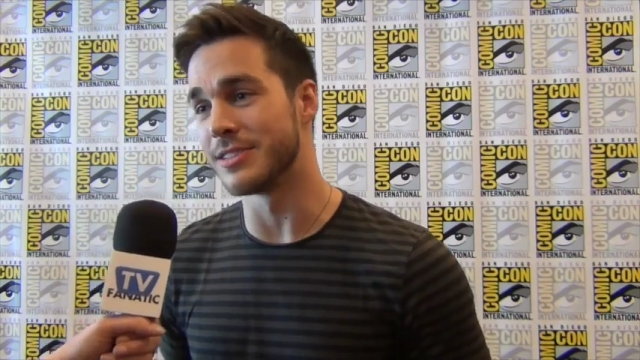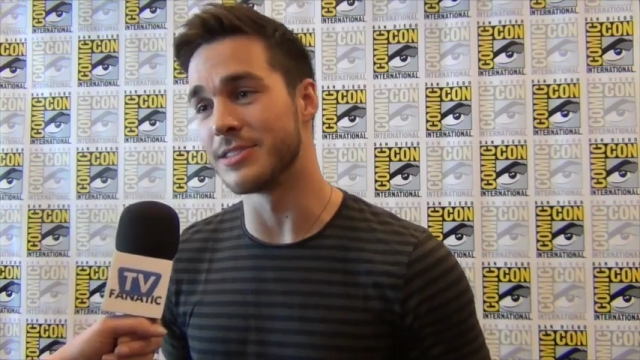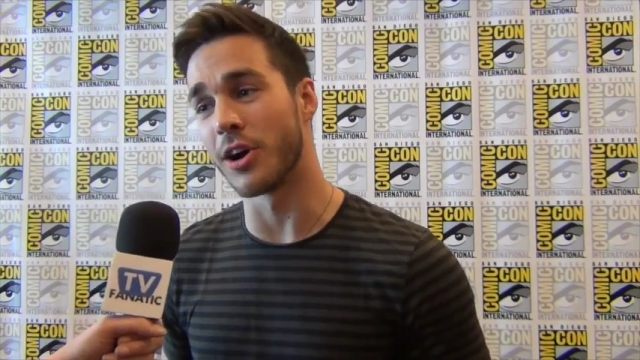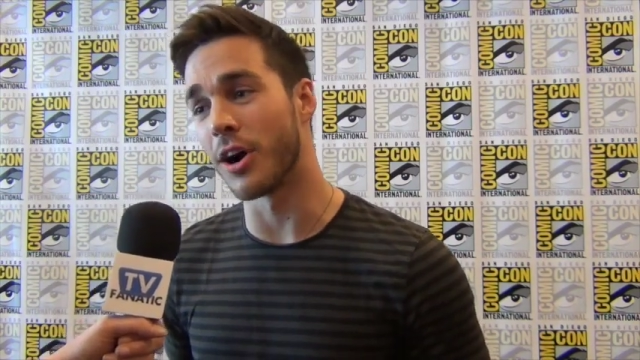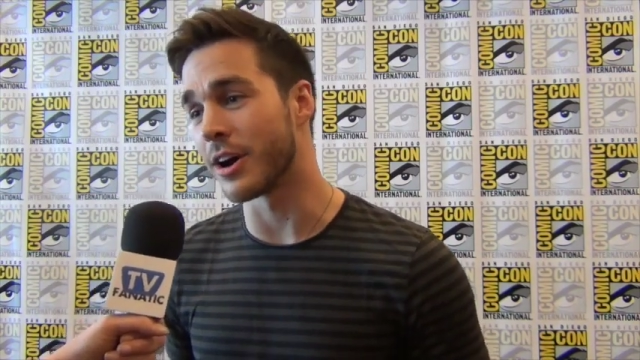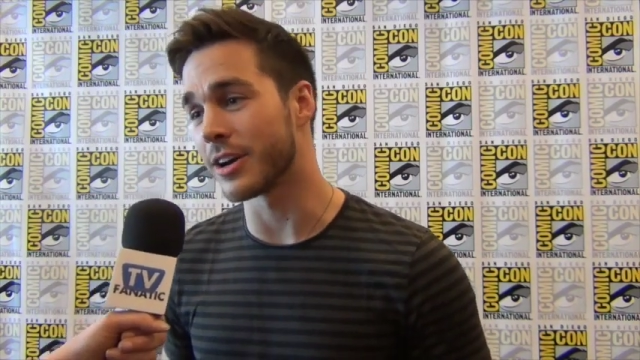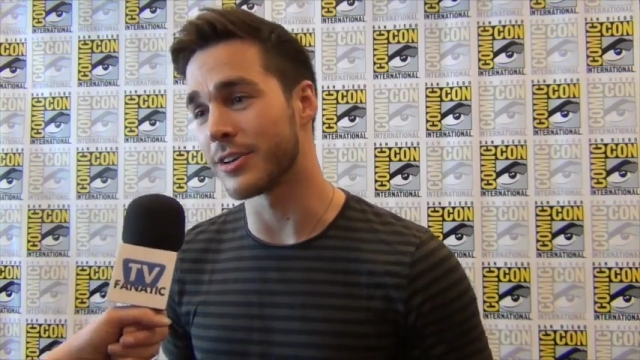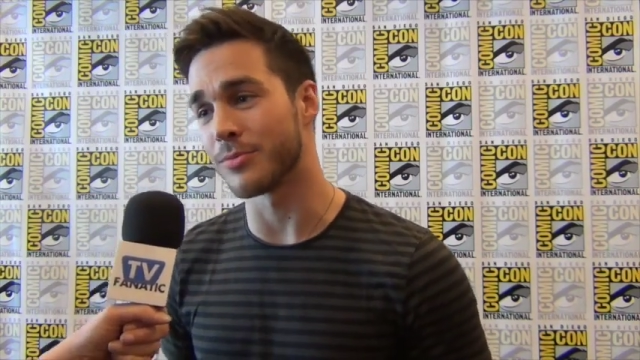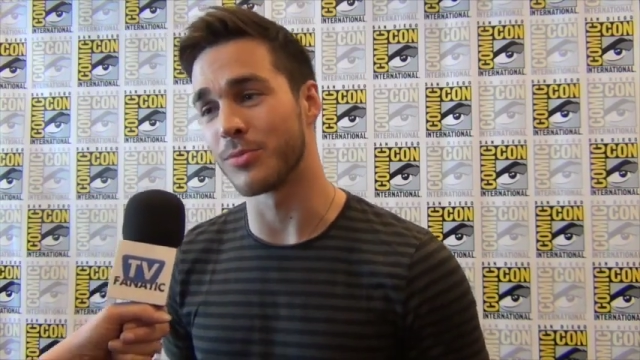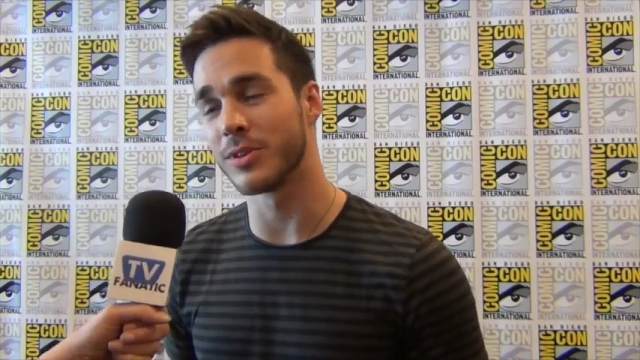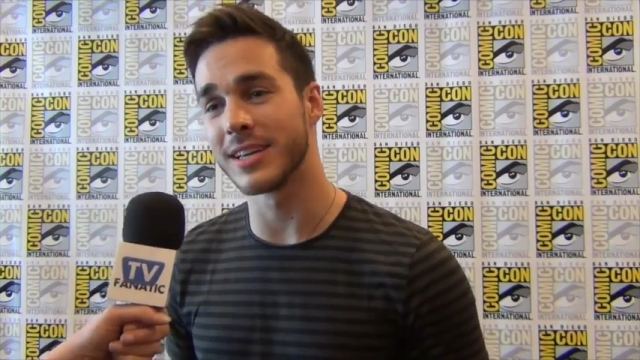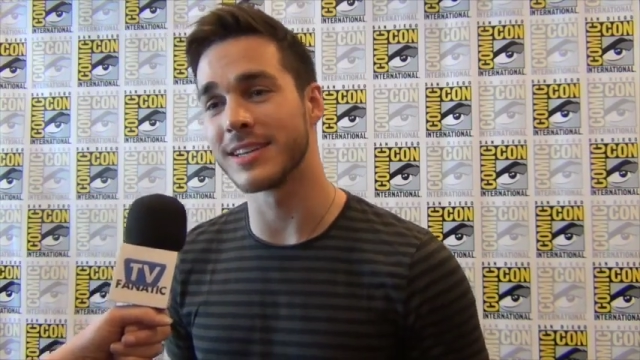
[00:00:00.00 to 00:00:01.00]
dark,
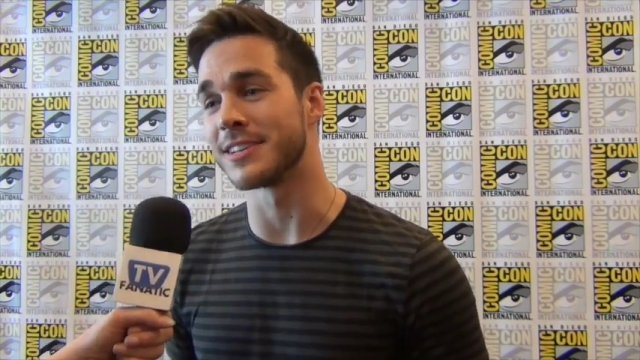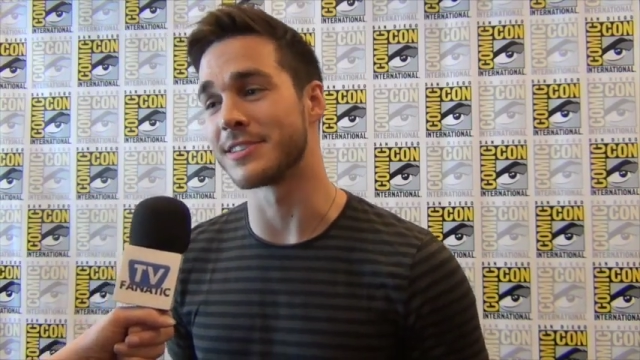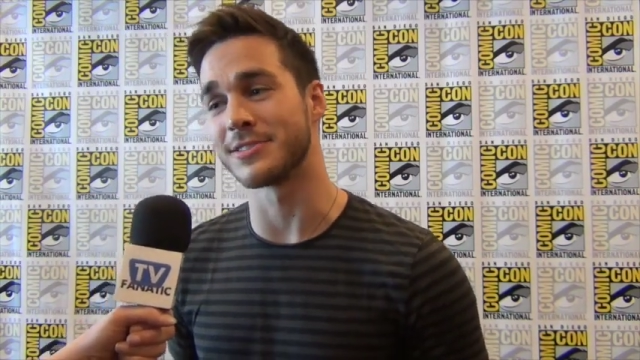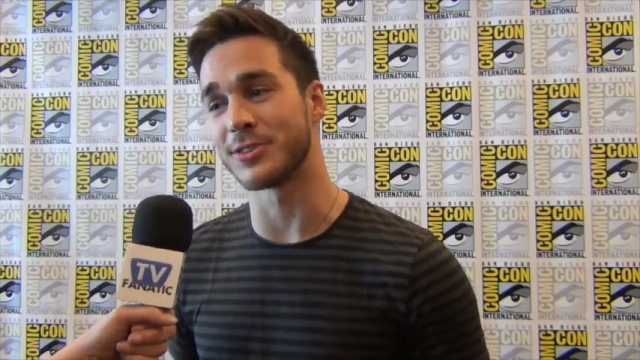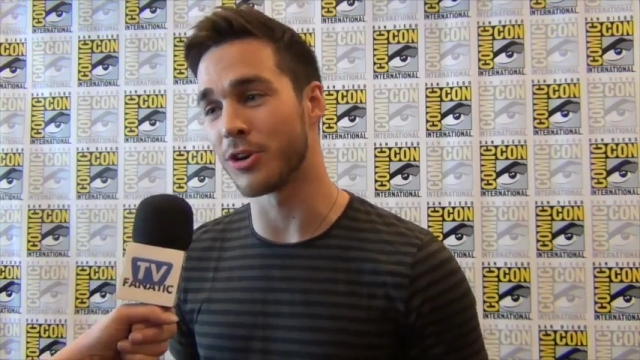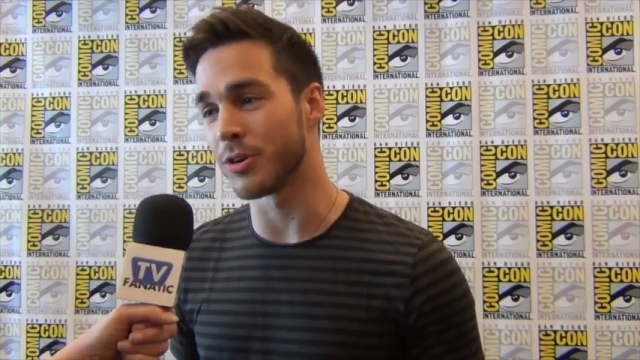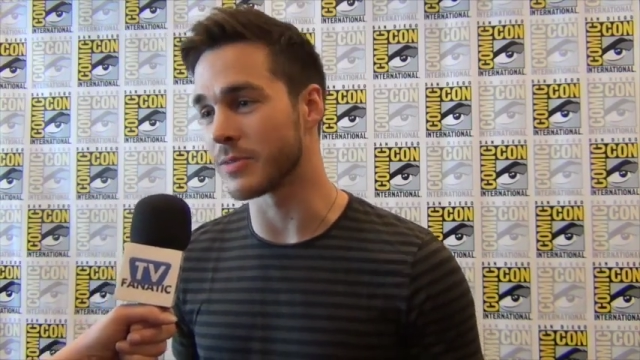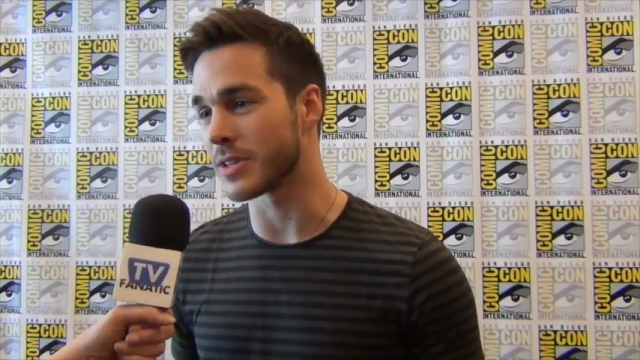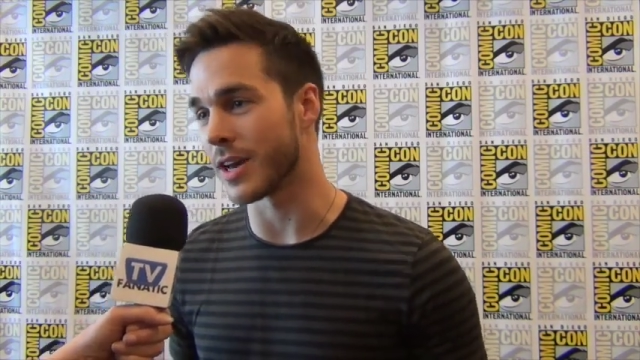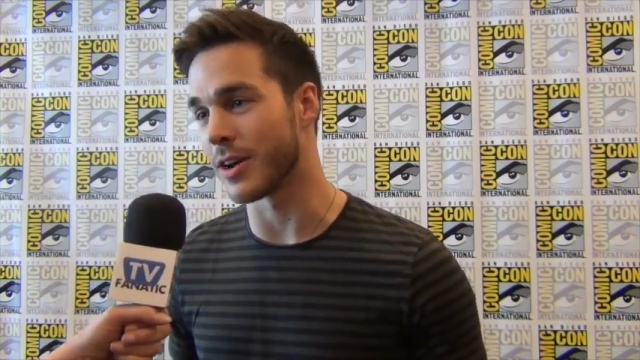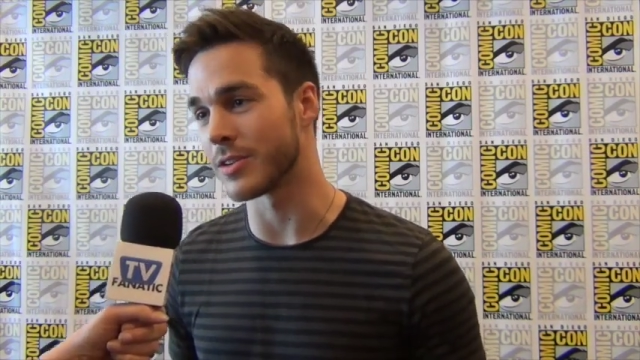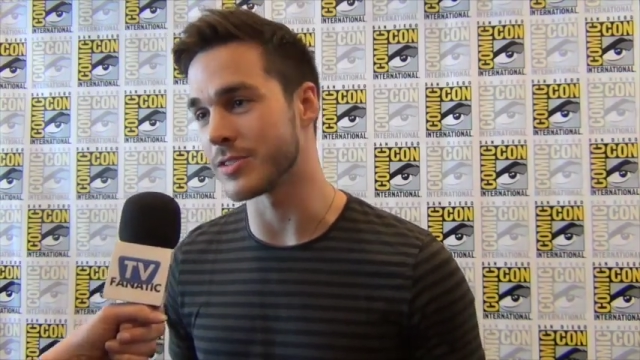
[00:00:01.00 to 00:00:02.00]
really disturbed
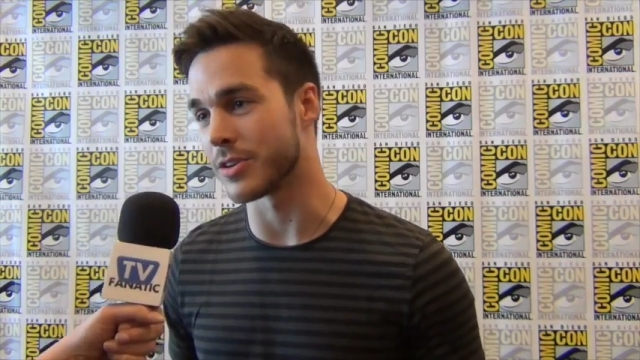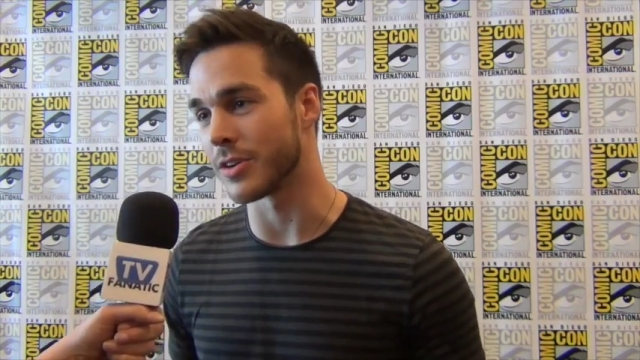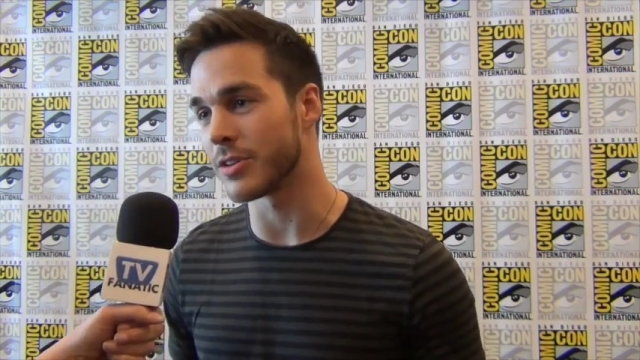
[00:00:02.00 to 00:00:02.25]
character,